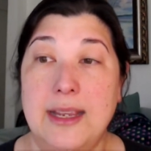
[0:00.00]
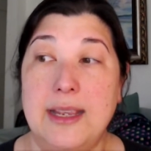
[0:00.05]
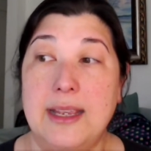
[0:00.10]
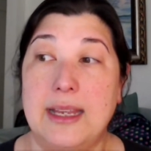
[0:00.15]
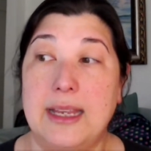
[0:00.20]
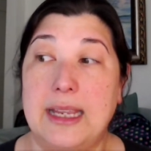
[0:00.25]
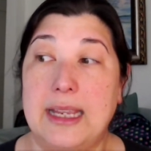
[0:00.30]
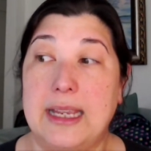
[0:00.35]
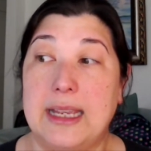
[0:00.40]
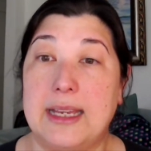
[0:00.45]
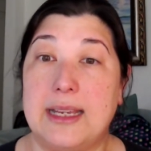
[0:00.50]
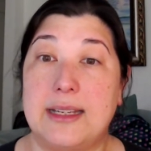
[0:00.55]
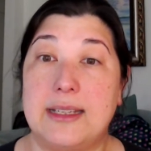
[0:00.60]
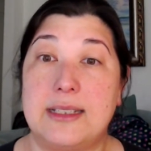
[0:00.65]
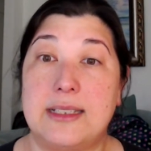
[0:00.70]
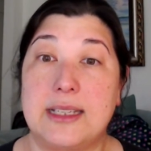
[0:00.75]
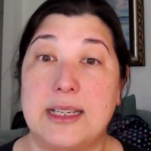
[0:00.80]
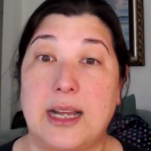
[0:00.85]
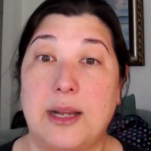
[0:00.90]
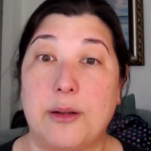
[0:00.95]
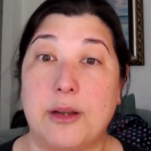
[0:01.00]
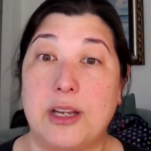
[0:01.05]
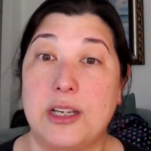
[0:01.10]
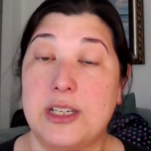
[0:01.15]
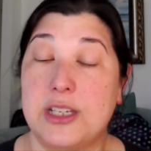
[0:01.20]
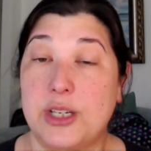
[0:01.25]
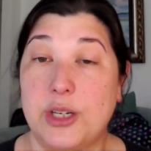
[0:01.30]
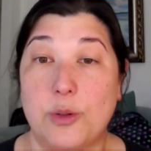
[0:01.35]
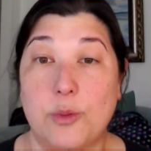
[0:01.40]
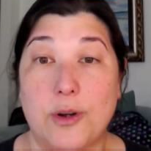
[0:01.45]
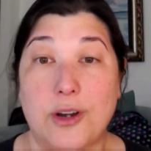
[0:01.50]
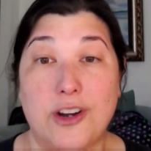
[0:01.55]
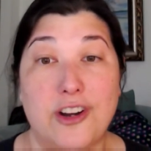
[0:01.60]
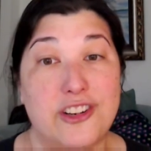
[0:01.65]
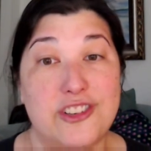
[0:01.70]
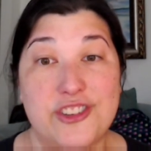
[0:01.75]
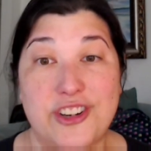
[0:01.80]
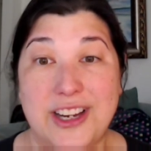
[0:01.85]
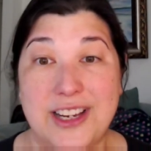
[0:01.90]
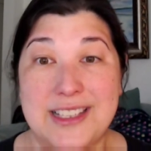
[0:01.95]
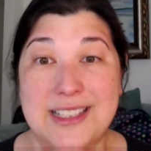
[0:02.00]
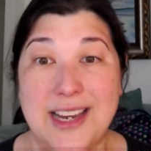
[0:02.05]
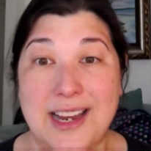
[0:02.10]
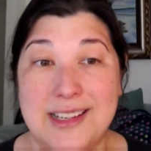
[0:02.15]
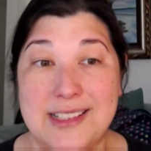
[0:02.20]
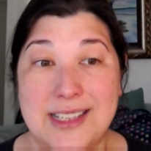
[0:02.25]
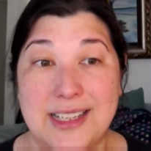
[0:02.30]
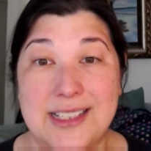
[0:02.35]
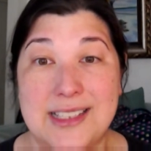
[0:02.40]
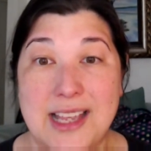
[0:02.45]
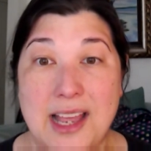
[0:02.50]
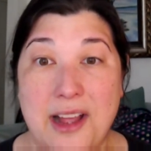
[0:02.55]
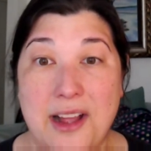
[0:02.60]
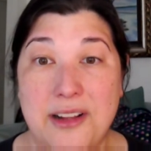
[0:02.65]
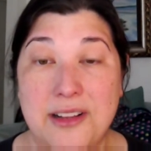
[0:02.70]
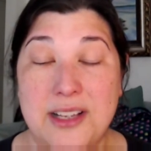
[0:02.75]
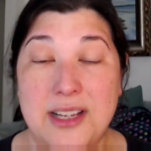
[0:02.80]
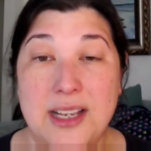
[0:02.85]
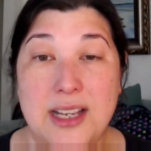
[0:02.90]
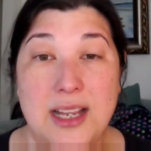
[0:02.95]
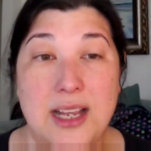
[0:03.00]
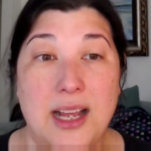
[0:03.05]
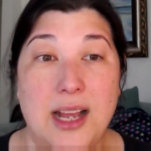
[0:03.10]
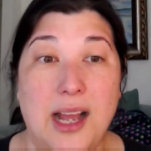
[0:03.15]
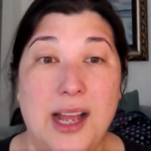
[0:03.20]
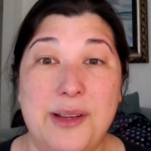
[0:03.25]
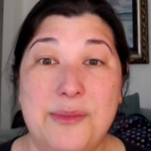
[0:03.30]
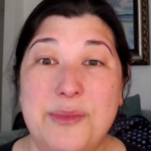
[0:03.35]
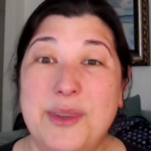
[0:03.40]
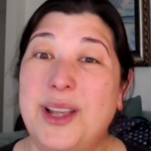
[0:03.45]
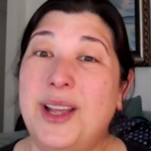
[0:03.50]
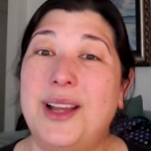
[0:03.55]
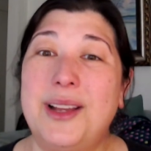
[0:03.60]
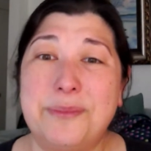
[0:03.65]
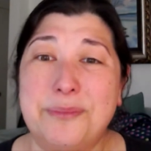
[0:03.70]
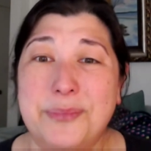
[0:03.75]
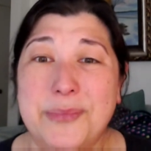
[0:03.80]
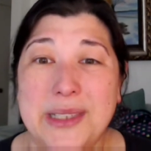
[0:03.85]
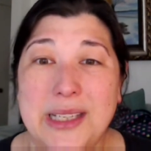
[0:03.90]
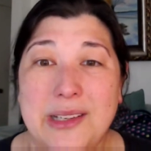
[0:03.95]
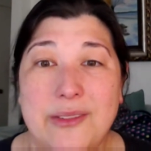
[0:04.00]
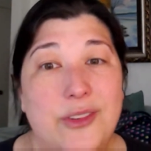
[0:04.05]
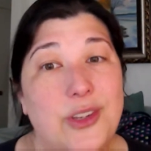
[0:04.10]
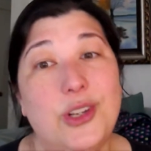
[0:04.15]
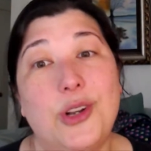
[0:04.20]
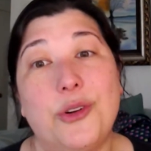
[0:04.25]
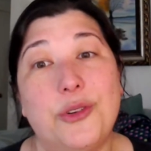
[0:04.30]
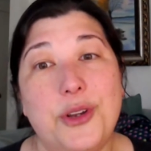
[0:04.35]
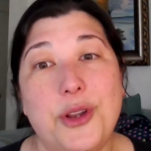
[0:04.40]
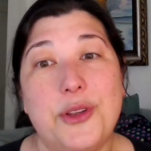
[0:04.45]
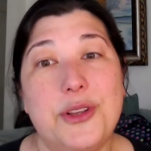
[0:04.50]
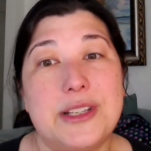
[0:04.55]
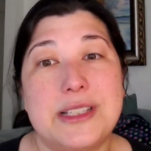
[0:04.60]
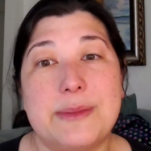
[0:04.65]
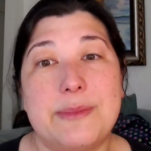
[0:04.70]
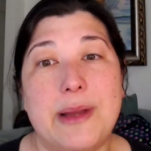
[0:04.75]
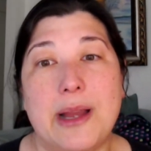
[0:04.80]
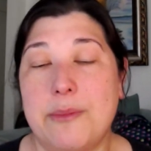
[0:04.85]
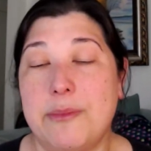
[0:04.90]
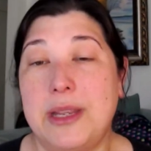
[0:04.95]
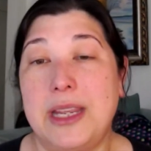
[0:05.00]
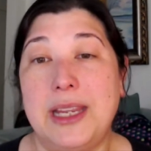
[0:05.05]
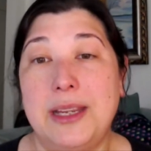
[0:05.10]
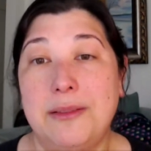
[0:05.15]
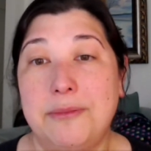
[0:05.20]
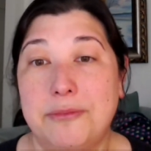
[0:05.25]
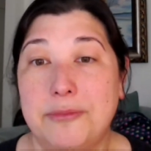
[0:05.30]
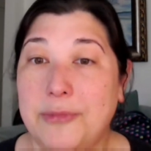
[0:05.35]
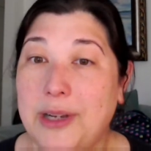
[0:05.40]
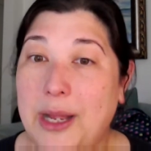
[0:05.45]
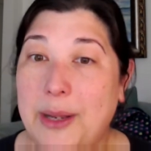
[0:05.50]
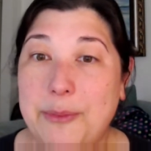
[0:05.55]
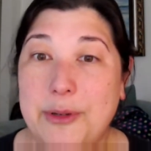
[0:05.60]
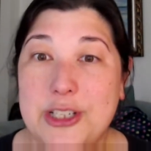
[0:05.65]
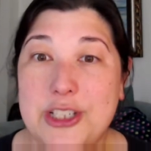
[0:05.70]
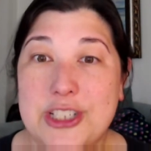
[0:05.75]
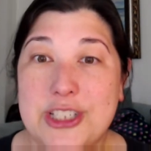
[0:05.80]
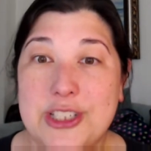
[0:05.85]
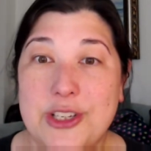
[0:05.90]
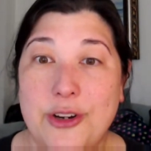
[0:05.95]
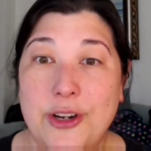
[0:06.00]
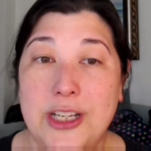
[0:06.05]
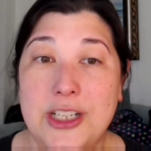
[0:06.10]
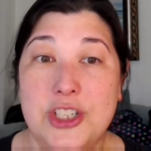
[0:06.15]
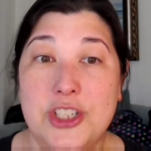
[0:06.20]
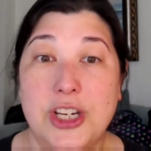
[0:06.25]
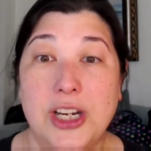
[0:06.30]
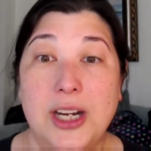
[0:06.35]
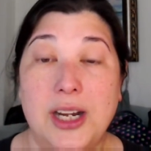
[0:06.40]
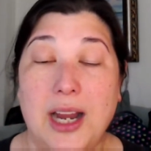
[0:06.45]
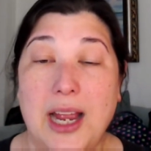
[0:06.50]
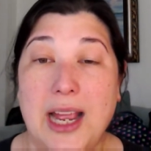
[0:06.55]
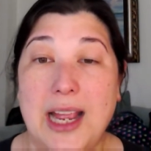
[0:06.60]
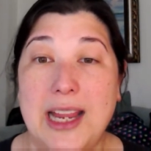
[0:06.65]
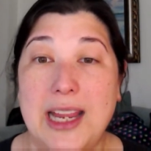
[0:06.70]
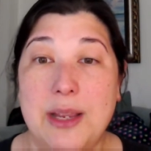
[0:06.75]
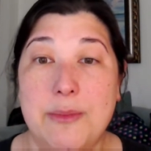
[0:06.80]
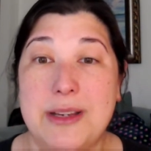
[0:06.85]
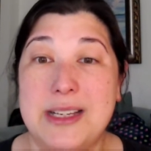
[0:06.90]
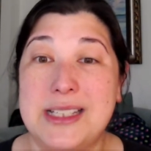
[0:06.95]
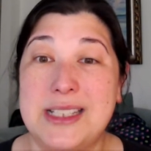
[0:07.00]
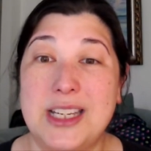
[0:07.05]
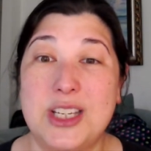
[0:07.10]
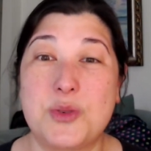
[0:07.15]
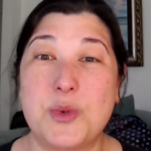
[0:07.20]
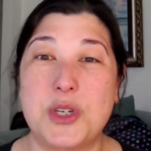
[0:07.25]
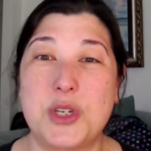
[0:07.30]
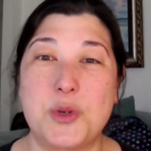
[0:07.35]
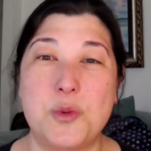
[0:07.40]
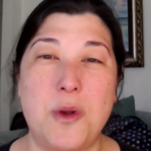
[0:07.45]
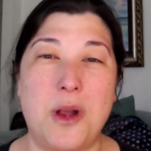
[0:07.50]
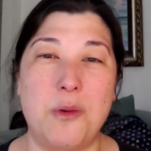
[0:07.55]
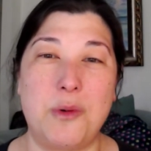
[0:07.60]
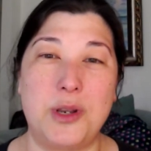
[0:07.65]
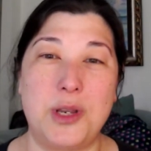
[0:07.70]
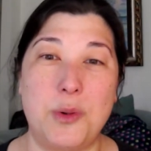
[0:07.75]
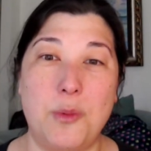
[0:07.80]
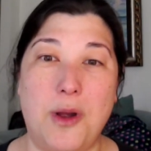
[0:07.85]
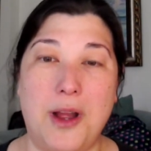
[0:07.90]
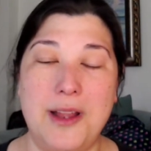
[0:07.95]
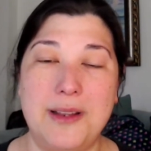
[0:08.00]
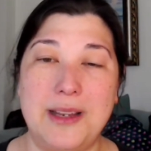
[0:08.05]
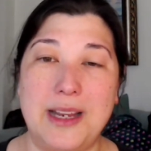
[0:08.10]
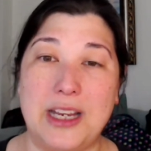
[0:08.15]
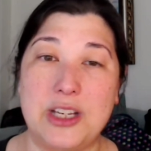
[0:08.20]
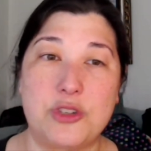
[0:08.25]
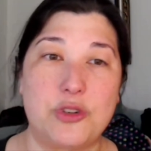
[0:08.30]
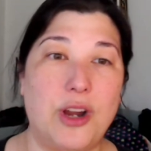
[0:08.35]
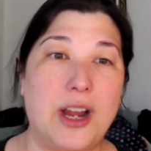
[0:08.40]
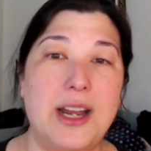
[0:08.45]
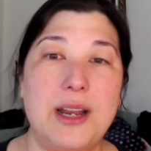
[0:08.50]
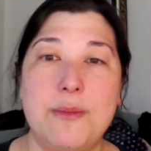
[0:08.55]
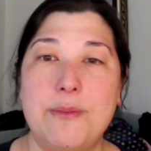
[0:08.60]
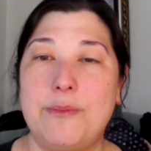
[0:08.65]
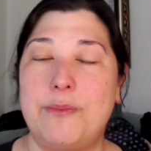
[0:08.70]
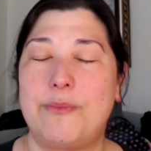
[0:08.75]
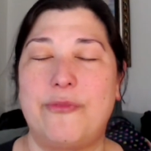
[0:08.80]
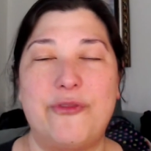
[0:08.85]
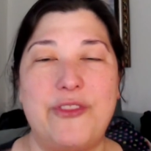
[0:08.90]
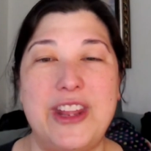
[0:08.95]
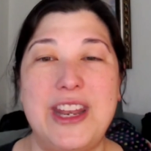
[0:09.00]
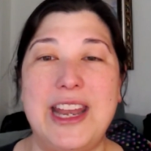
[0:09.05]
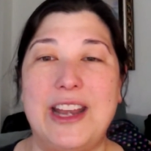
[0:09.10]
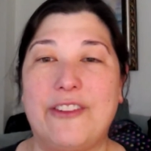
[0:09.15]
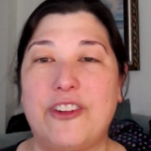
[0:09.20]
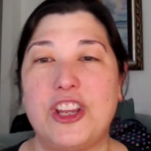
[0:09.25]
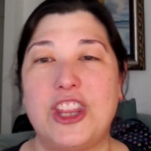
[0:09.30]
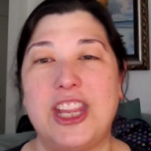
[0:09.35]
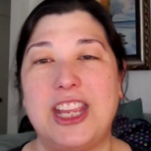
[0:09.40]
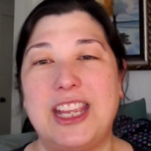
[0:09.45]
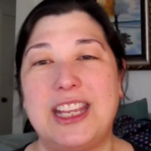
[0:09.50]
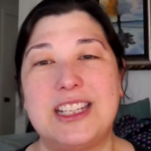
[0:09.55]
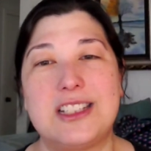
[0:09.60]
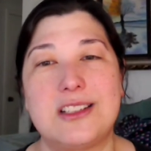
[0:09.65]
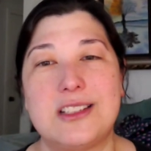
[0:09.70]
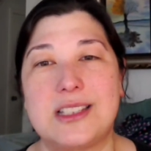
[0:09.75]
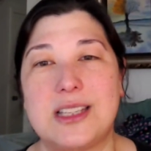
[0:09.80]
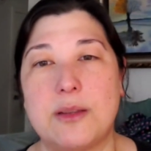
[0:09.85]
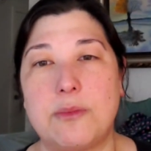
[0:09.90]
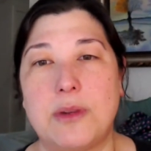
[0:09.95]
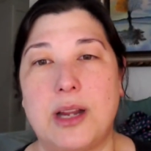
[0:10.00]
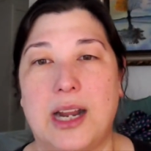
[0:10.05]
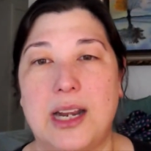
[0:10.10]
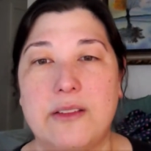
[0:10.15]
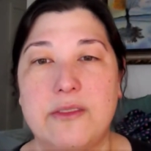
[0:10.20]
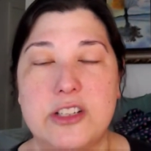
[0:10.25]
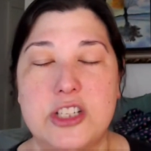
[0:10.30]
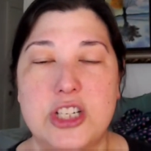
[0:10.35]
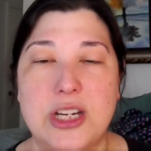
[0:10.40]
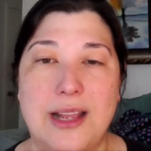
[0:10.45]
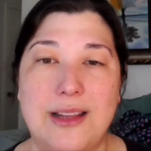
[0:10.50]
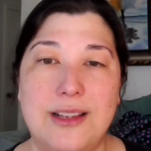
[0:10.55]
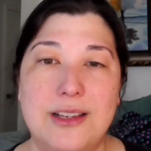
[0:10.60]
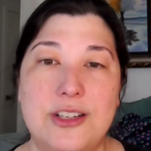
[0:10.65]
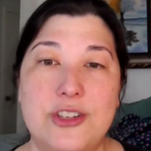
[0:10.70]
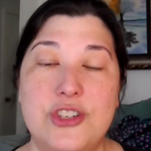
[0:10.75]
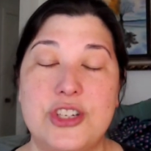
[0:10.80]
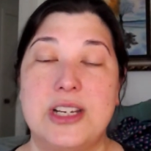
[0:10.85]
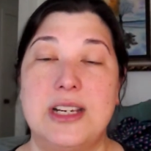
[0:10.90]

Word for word: and I'll continue to work on Transtastic SAL. Uh, if you don't know this about me, I'm going to just go ahead and share. I am a Stitch What You Want When You Want. I try to fit everything into some kind of a challenge